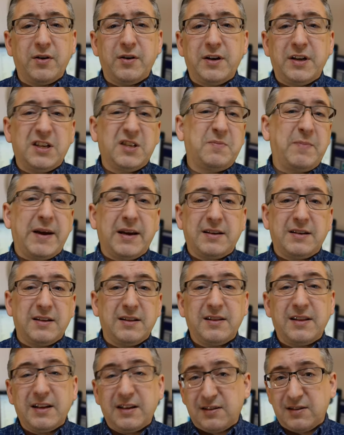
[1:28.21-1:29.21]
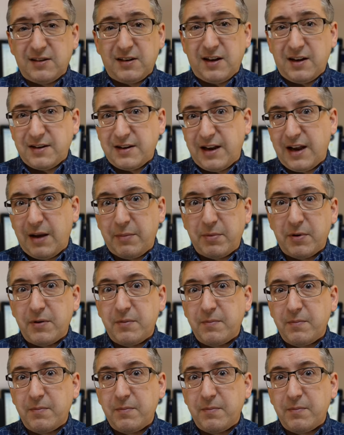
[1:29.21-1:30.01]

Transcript: unexpected things start to happen.